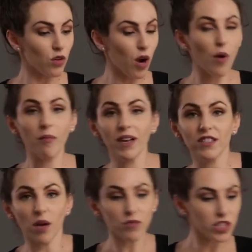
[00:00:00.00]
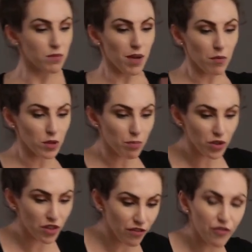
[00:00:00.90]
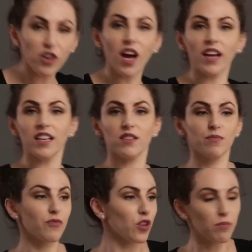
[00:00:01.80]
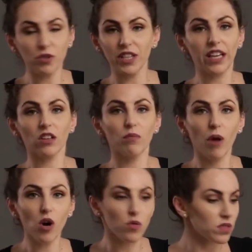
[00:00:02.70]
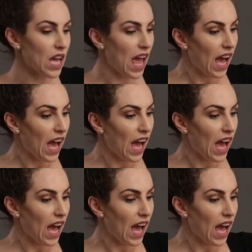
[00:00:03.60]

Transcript: or I want my subject to be able to put their foot on it for a particular pose.